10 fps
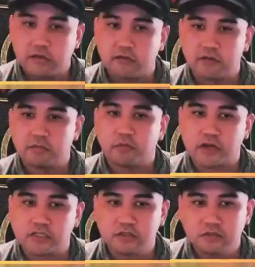from
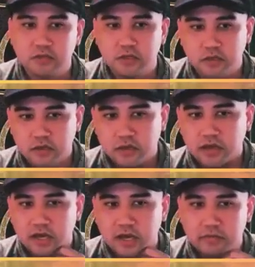oppression
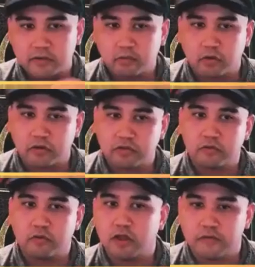and work
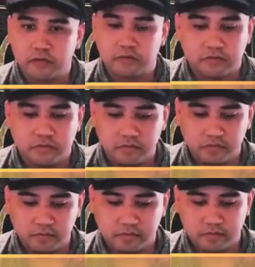through all of those
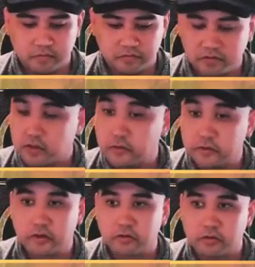
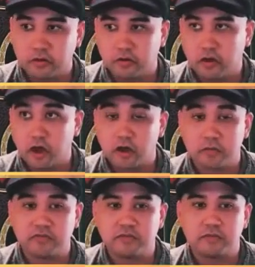colonial
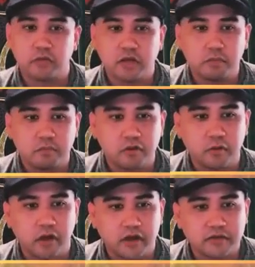harms that have been put
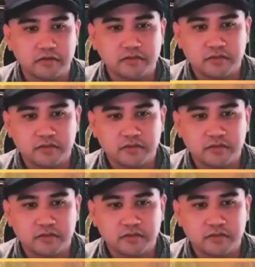upon us.